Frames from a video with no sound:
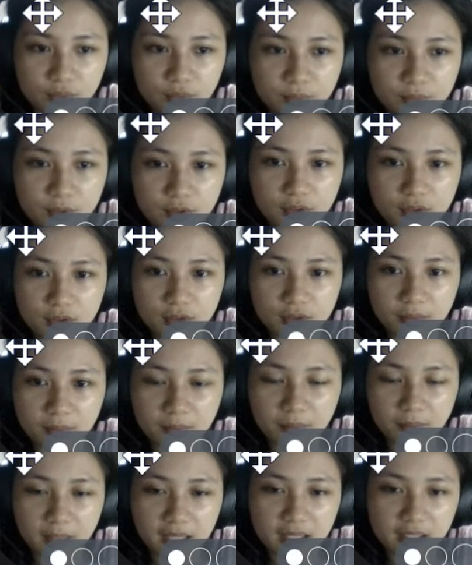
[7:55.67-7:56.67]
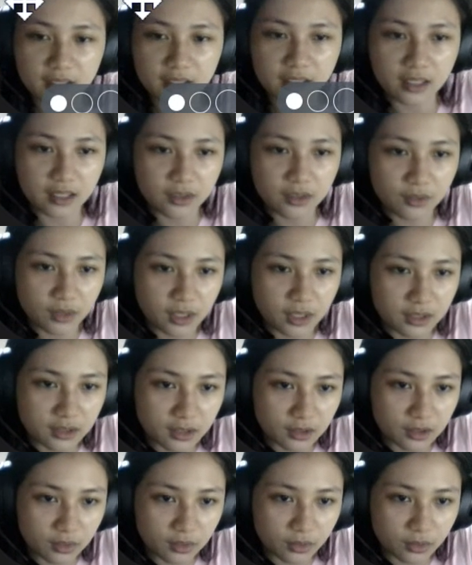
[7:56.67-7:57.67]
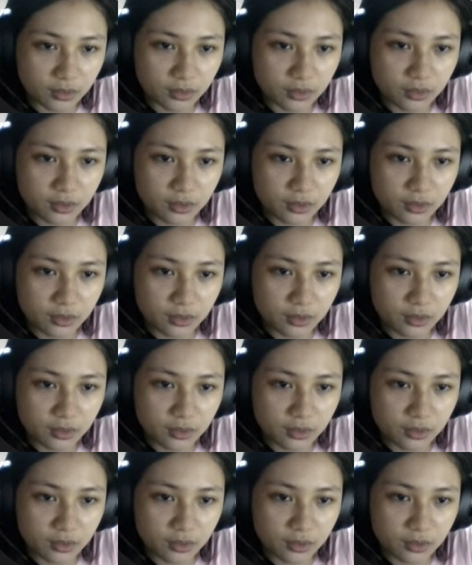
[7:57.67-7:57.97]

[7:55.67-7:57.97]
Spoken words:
Oops, parang naano ata to.